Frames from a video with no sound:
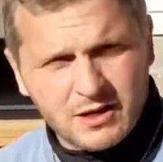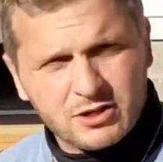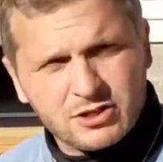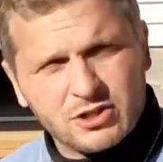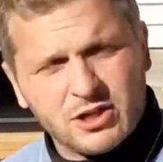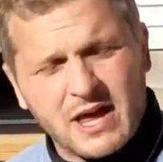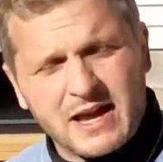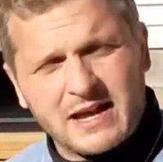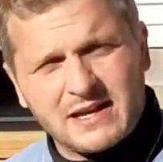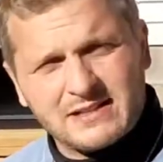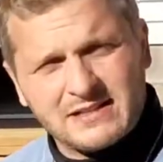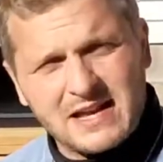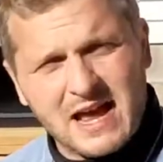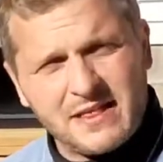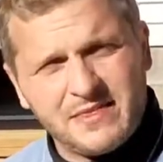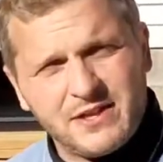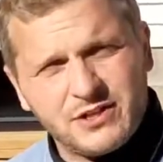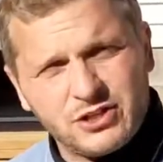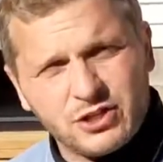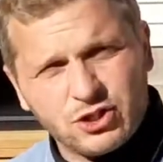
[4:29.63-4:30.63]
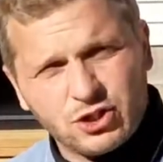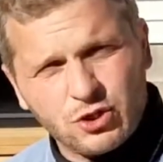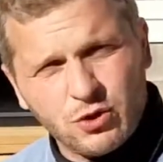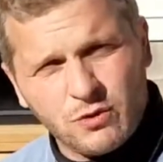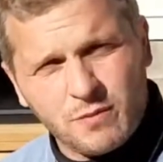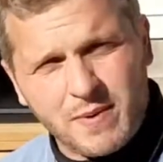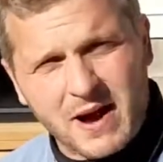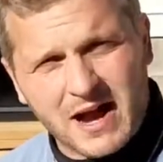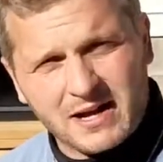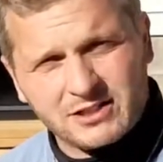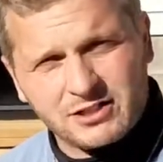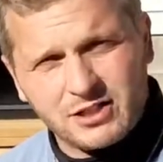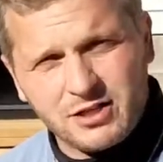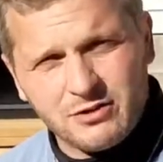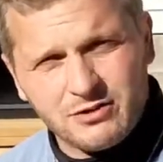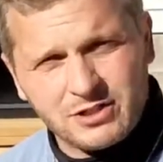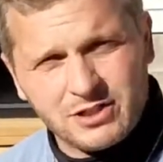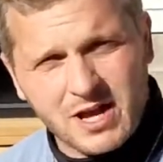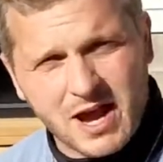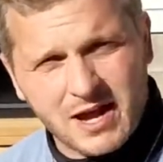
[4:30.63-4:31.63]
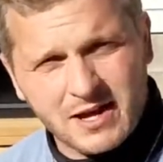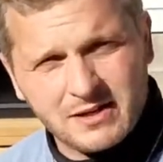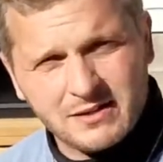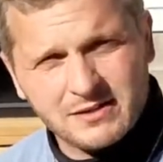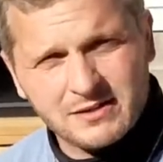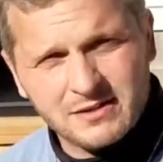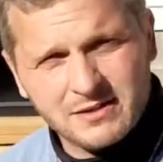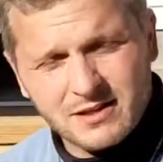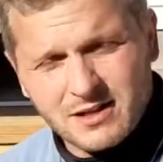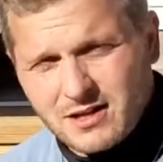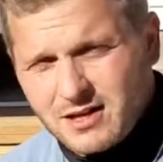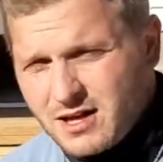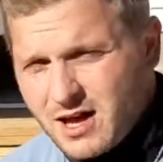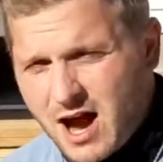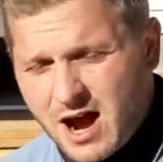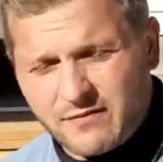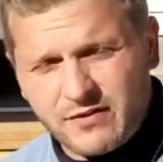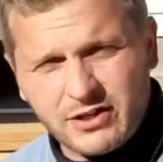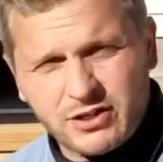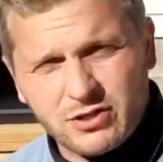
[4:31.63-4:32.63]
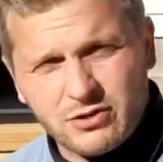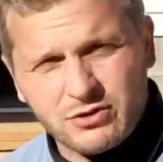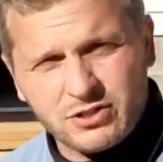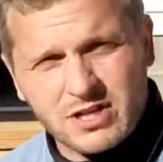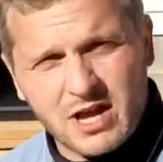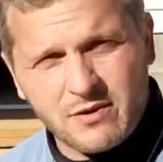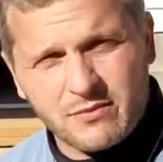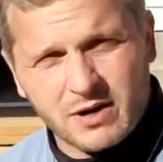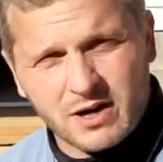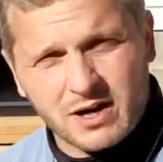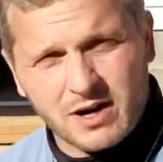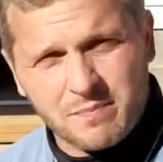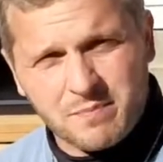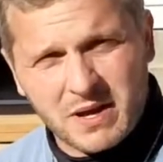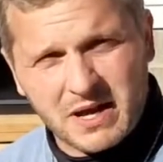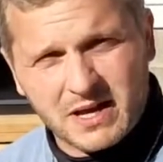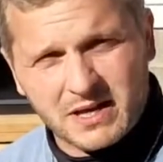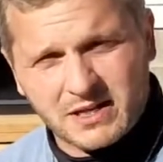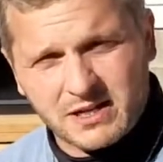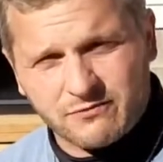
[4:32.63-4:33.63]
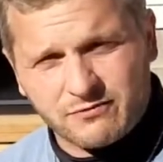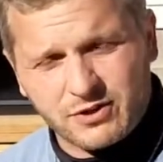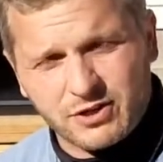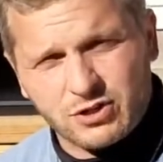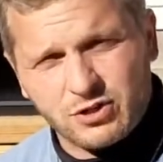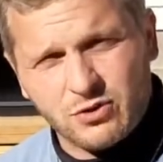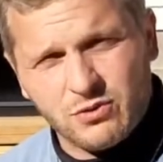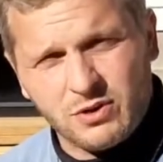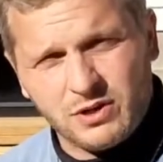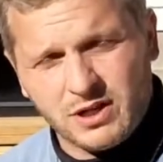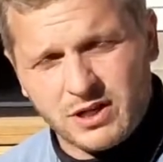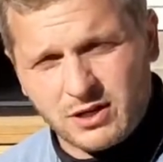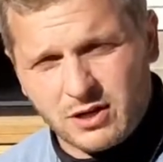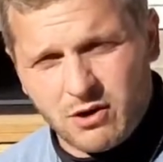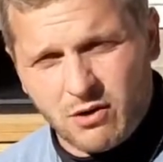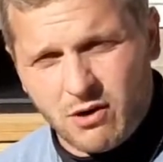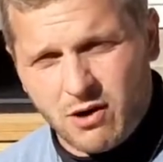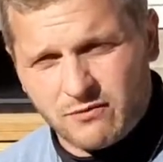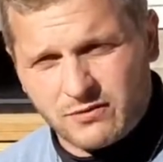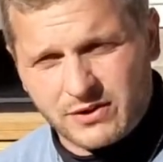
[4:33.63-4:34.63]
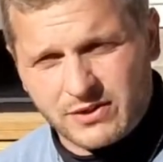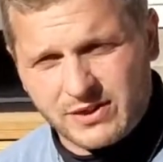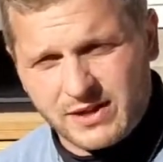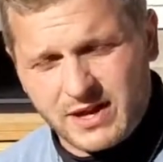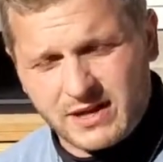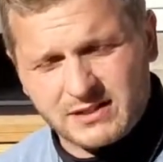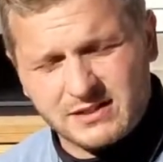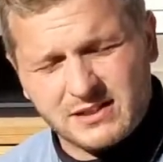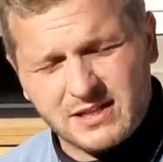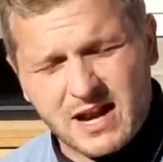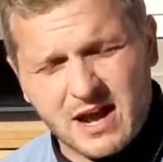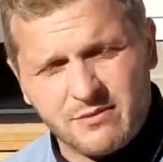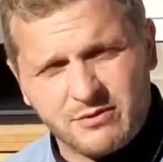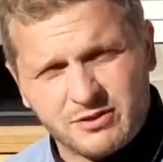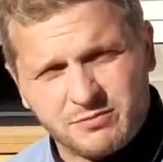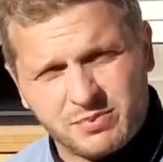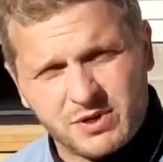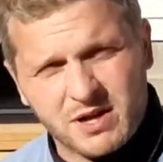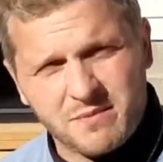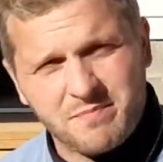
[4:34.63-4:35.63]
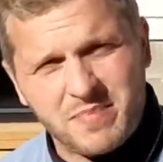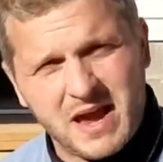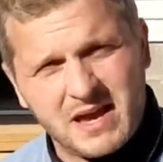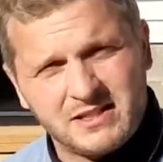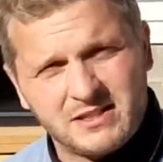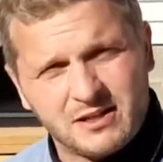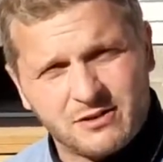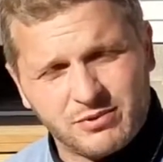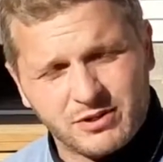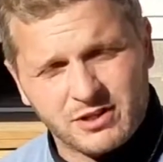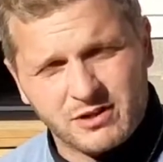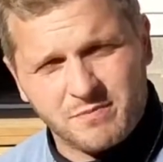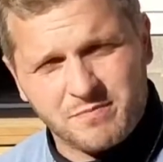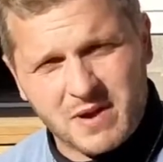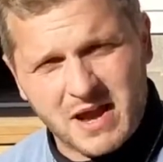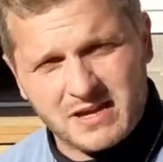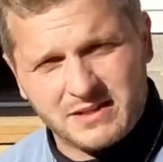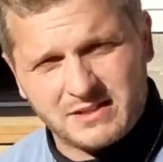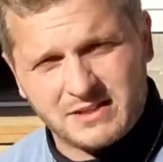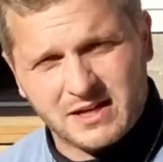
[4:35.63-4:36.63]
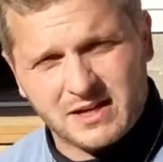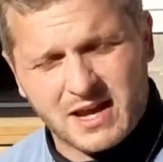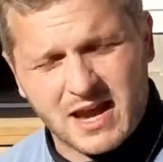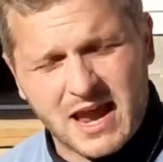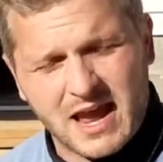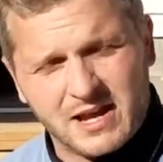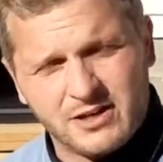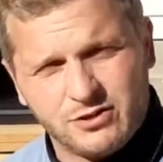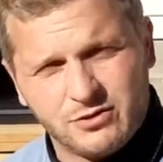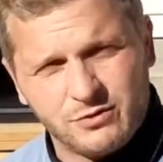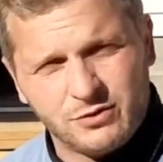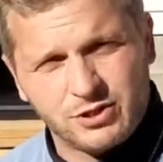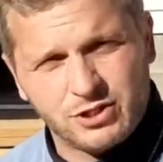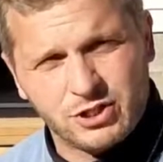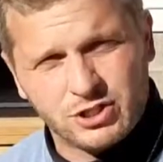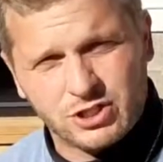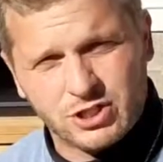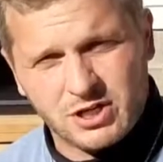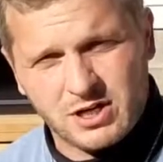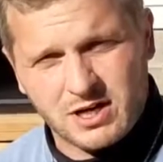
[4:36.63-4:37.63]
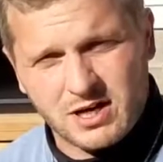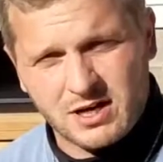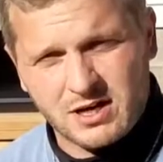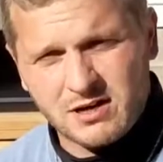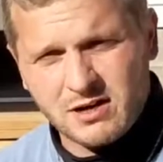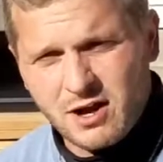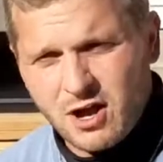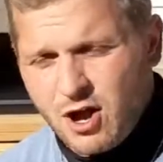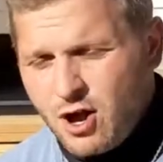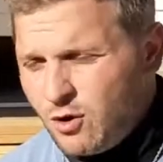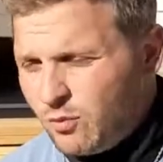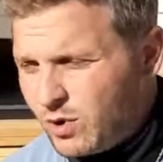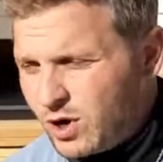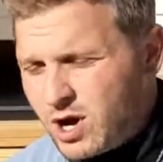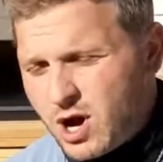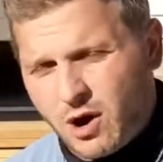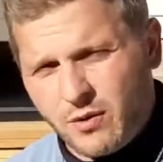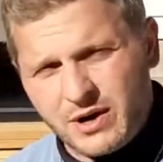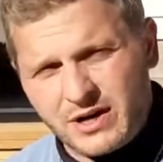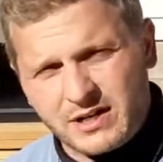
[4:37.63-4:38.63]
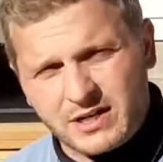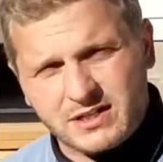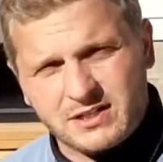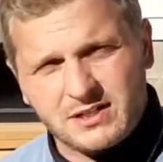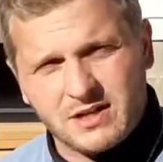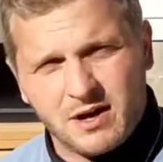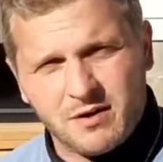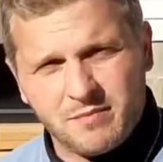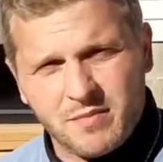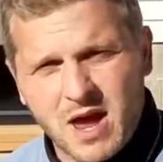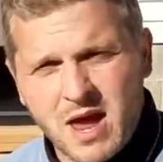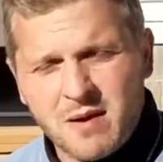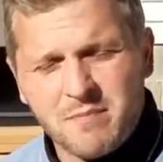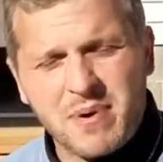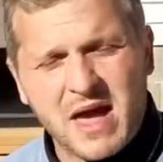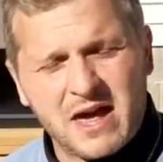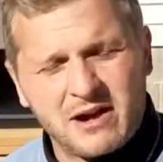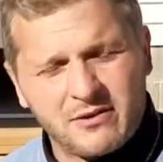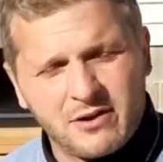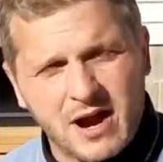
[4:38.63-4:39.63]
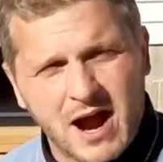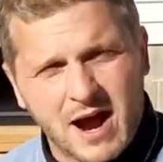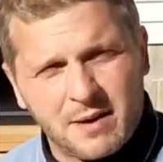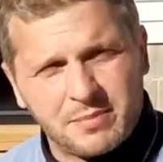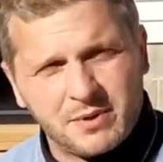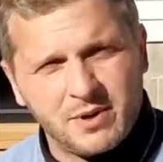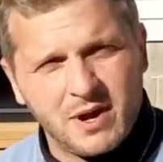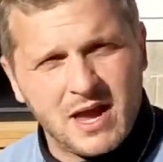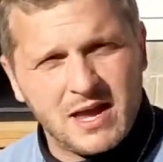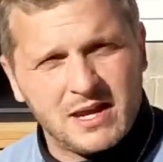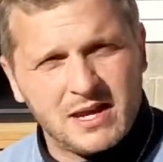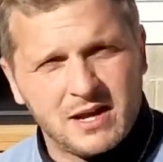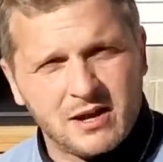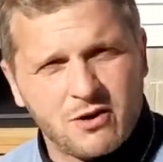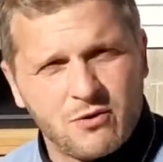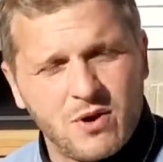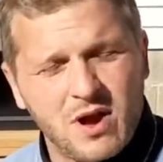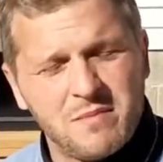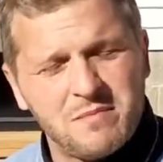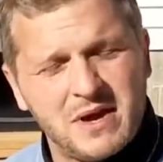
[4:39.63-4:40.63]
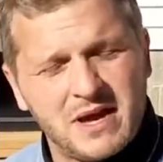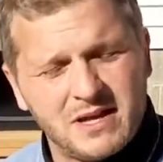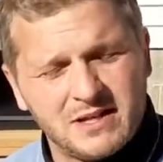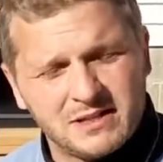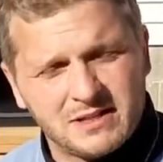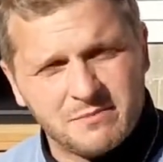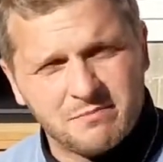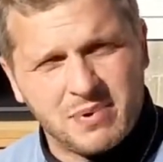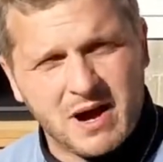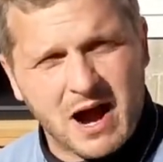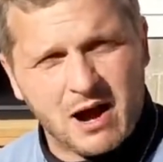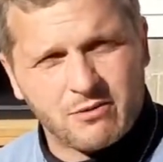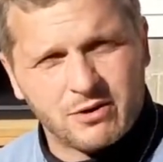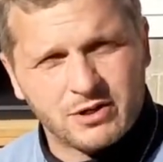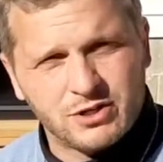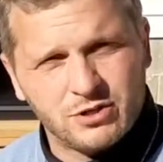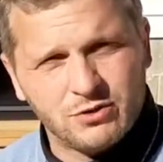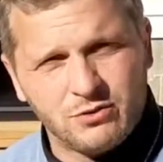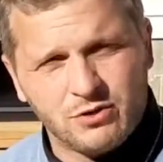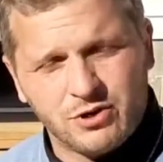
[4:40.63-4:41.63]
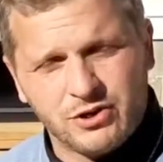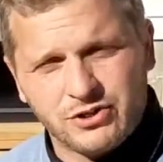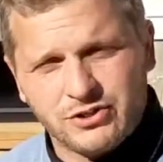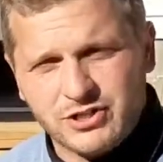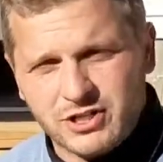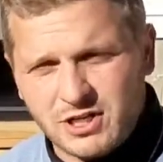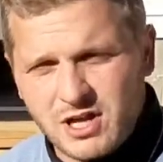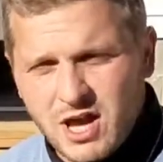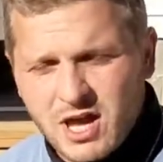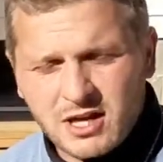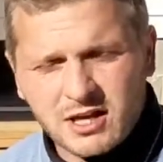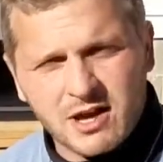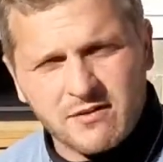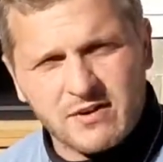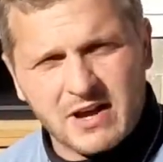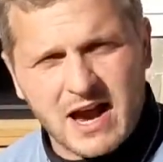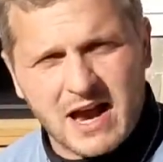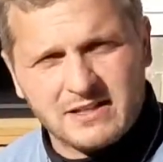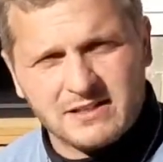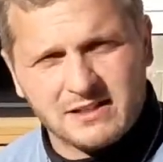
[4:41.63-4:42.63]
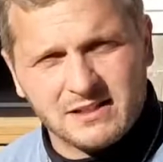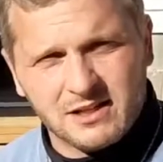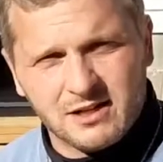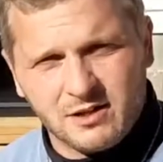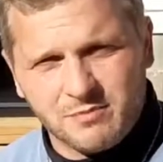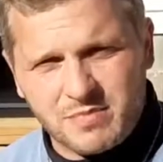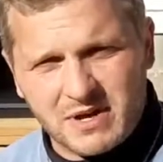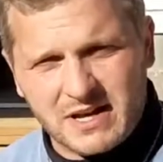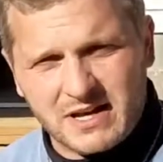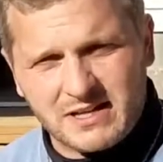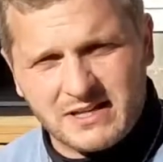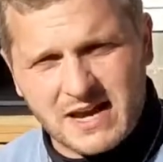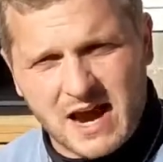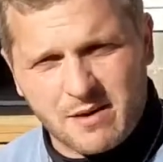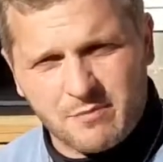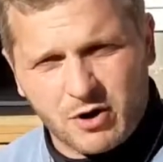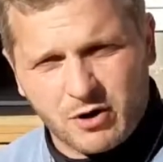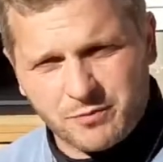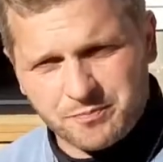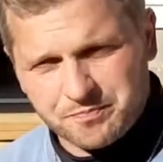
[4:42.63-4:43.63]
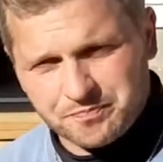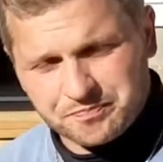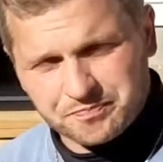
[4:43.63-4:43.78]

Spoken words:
So like I said, this is Toolbox Tuesday. Every Tuesday we're going to pick a different tool and go over things. Today was pretty basic with your basic hand tools you should need. We'll go into some battery operated equipment and some power tools and give you guys a little bit of demo.